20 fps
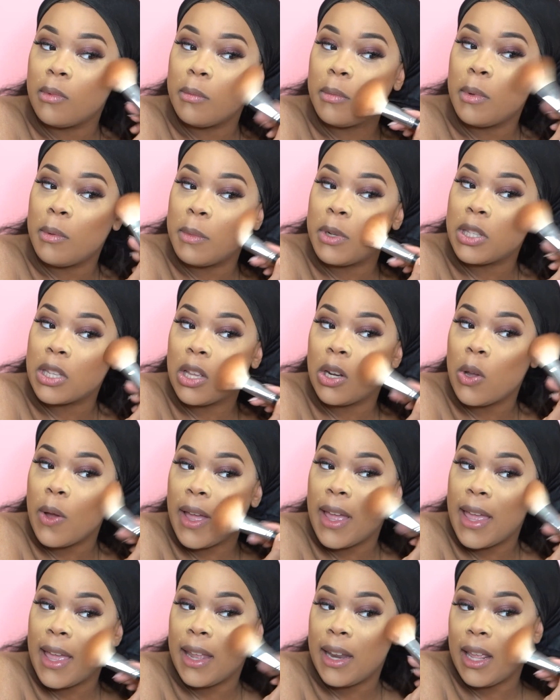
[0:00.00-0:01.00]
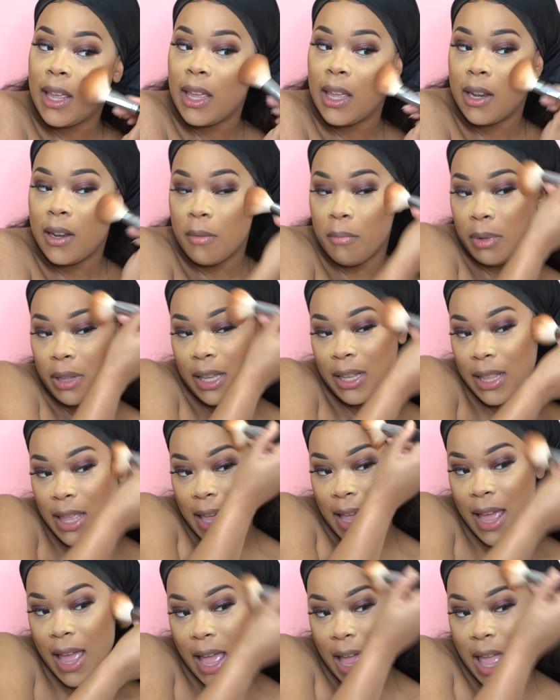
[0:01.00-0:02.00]
I'm just gonna go ahead and blend
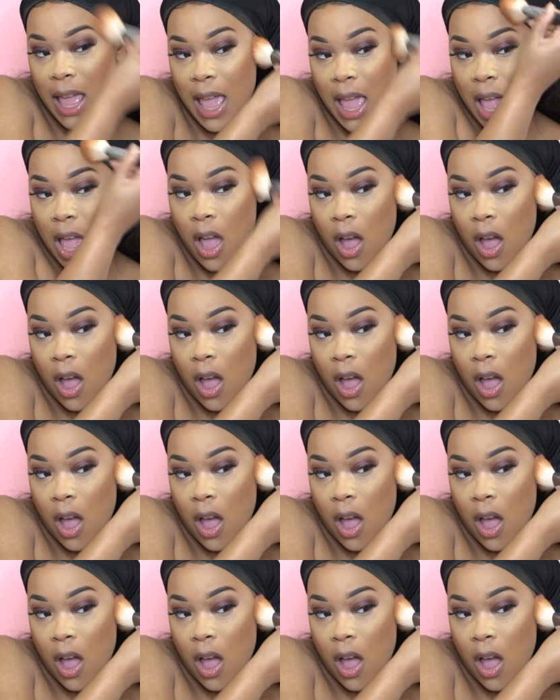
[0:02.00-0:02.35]
that